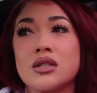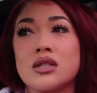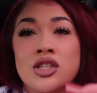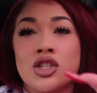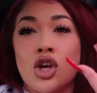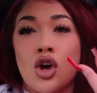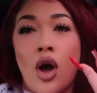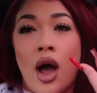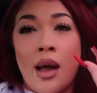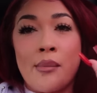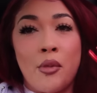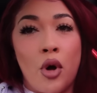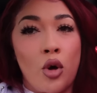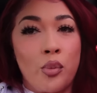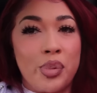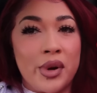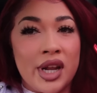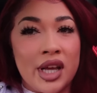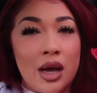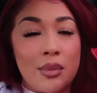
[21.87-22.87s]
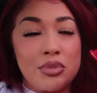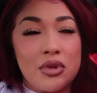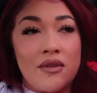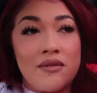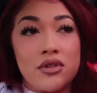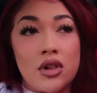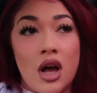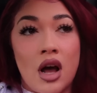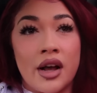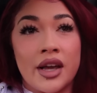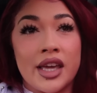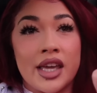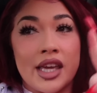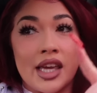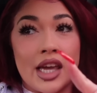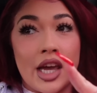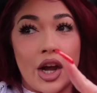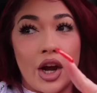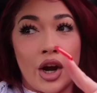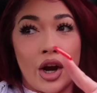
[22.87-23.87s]
So I'm opening up the vlog
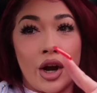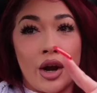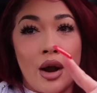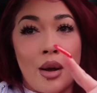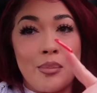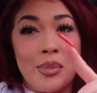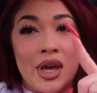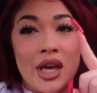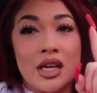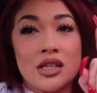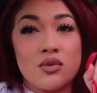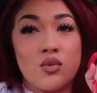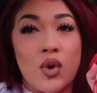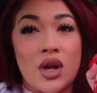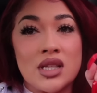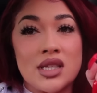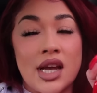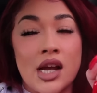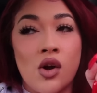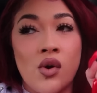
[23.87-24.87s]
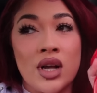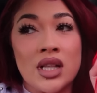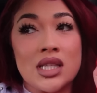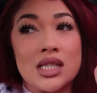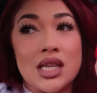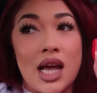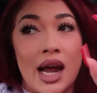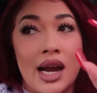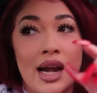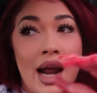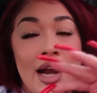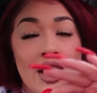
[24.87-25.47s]
here because once I go inside,